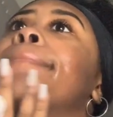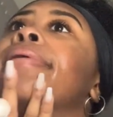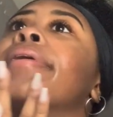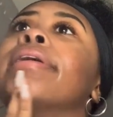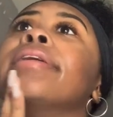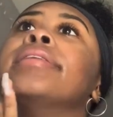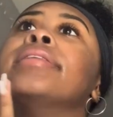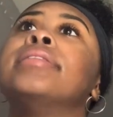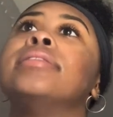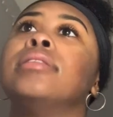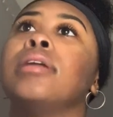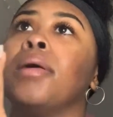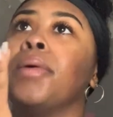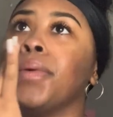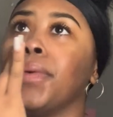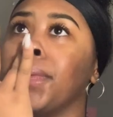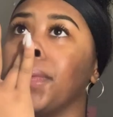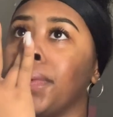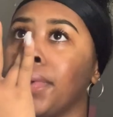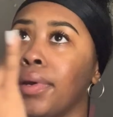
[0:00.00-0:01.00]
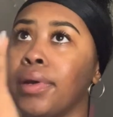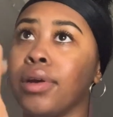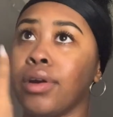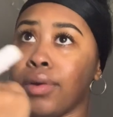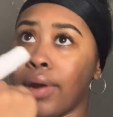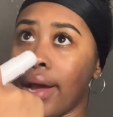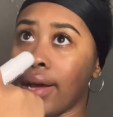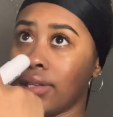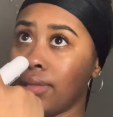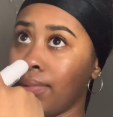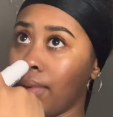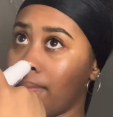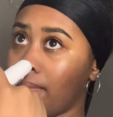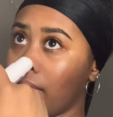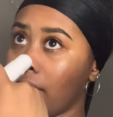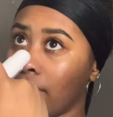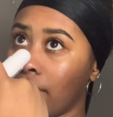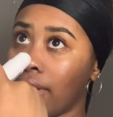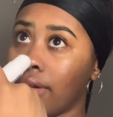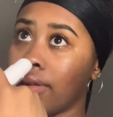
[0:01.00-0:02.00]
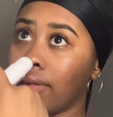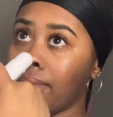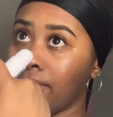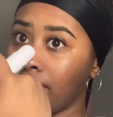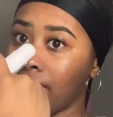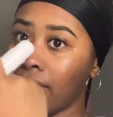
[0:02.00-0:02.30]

Please don't harass me about it